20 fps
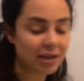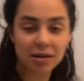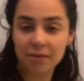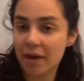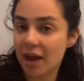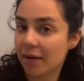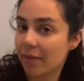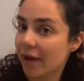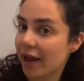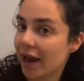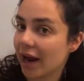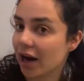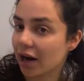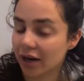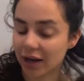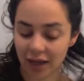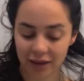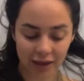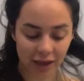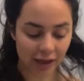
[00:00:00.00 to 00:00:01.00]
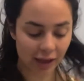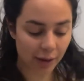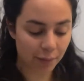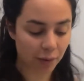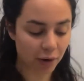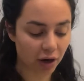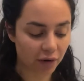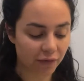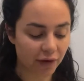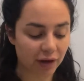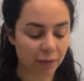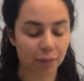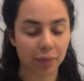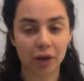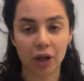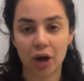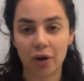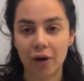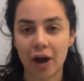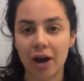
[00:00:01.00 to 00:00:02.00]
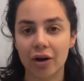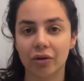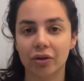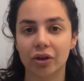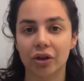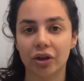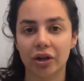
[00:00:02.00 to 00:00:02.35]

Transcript: to make my hair get that like perfect blowout